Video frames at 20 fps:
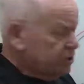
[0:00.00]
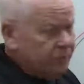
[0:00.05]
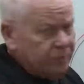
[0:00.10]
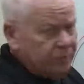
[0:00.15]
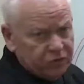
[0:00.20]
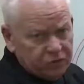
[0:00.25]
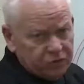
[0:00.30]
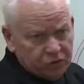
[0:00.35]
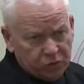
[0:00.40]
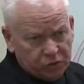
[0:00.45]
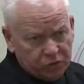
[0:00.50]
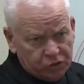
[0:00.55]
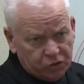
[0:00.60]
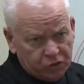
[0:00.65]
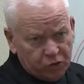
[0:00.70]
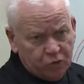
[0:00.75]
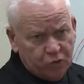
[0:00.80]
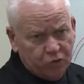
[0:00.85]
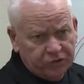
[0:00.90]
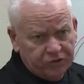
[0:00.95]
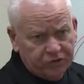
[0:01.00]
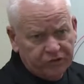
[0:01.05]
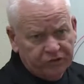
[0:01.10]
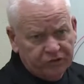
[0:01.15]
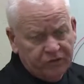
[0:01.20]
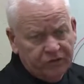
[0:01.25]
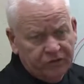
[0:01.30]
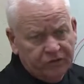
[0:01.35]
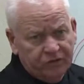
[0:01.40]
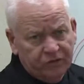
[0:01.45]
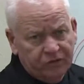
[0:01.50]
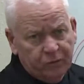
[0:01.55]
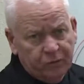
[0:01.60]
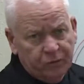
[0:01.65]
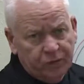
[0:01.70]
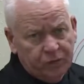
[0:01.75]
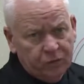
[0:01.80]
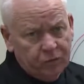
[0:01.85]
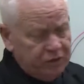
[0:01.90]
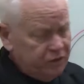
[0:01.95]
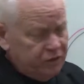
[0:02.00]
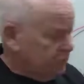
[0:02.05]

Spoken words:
And my switch, of course, is a PoE